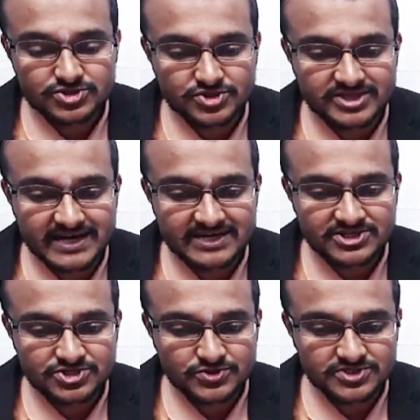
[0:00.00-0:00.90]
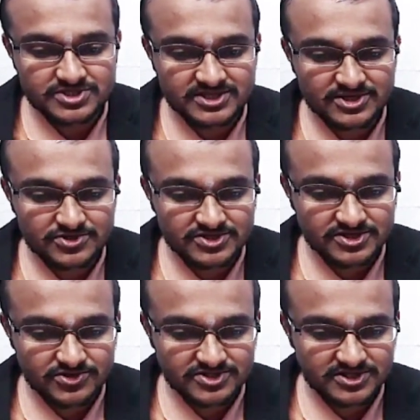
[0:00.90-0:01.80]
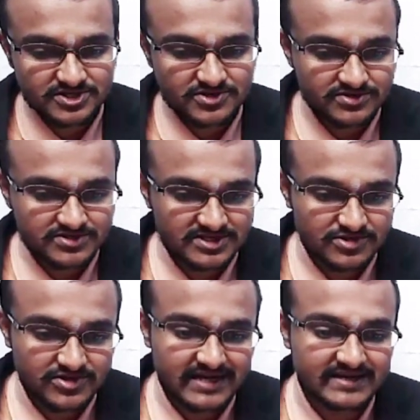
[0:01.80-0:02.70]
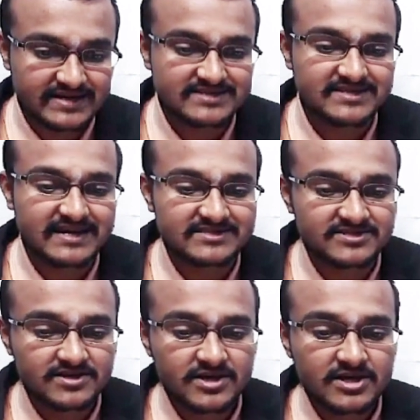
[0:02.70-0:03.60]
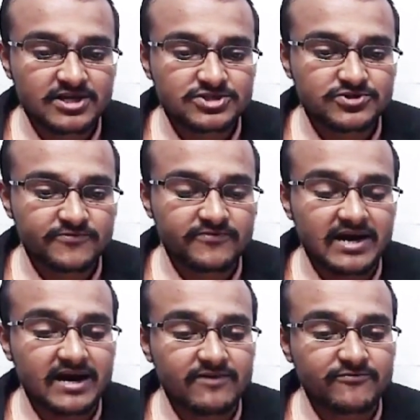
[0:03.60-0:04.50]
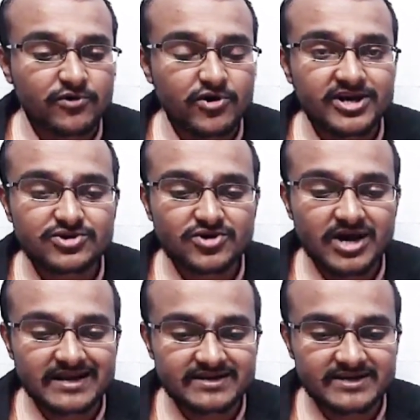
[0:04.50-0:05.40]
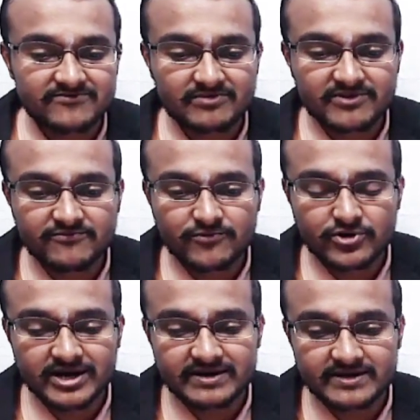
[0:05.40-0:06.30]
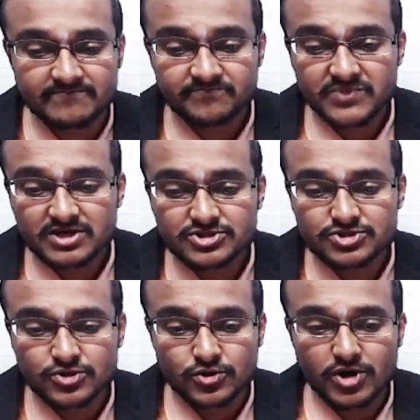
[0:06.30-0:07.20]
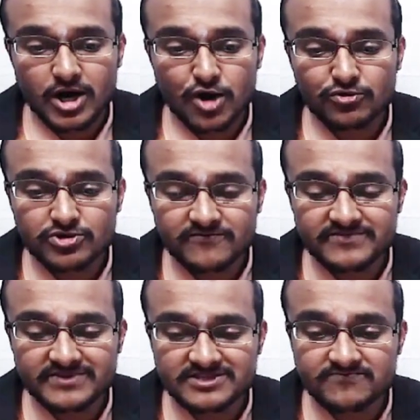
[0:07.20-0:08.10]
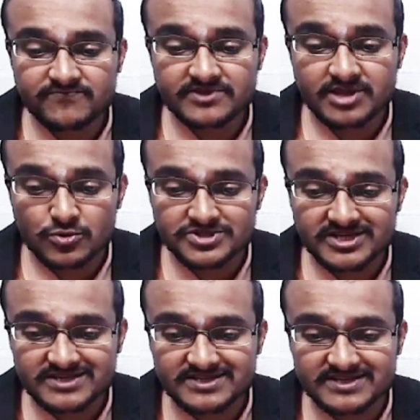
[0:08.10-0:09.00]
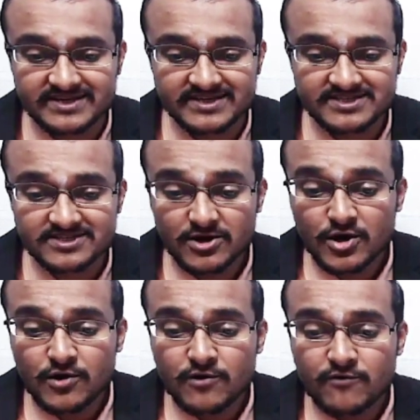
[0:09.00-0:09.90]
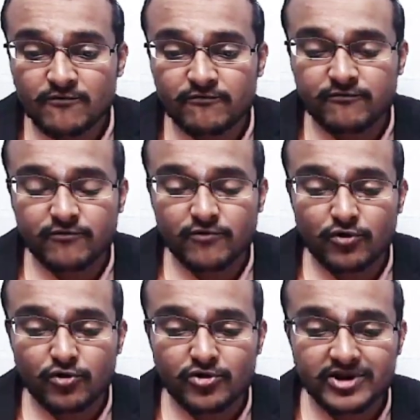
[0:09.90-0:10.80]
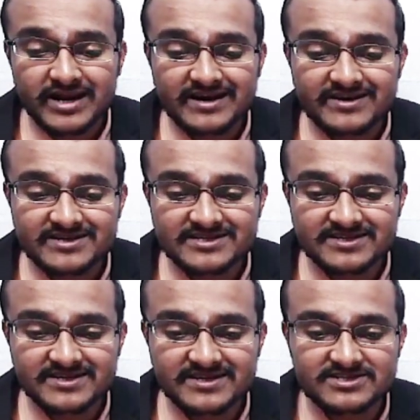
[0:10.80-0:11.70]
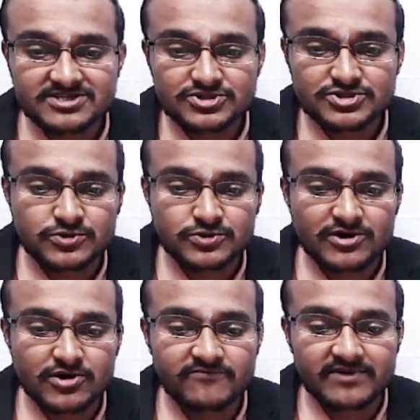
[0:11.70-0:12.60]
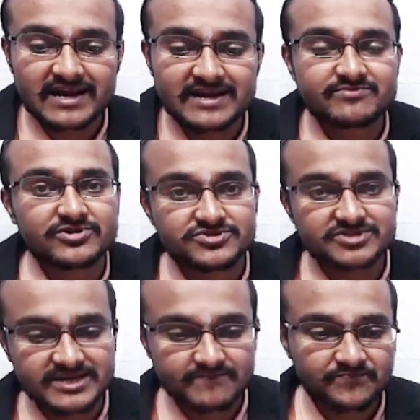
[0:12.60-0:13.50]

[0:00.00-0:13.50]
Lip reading: So that shows 0, 0, 0, 0 gets cancelled. So 4 into 100 will be 400. So out of this 1000 CDs, 400 CDs should be of light music.